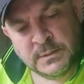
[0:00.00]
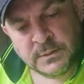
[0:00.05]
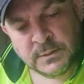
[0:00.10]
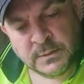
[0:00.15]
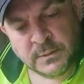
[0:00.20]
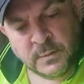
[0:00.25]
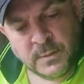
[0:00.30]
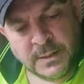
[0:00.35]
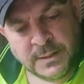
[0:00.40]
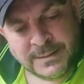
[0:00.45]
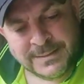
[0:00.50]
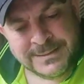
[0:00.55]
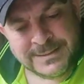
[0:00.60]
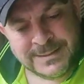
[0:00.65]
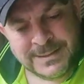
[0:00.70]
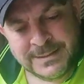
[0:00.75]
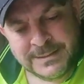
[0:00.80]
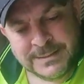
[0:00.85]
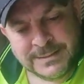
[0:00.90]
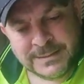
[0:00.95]
the wax
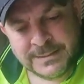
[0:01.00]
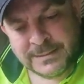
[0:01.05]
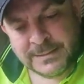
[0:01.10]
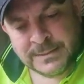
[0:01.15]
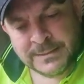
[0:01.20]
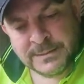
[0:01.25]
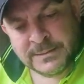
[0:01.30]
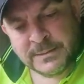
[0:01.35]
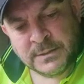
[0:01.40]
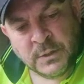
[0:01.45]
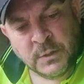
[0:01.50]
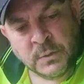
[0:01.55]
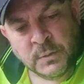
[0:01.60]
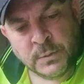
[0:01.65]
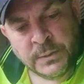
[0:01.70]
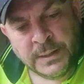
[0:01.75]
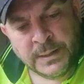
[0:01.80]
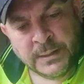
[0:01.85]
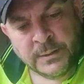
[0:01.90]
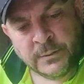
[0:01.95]
needs to cool
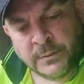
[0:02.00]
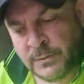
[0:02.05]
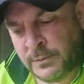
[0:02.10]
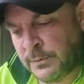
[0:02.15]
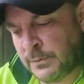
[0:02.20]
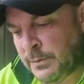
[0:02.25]
down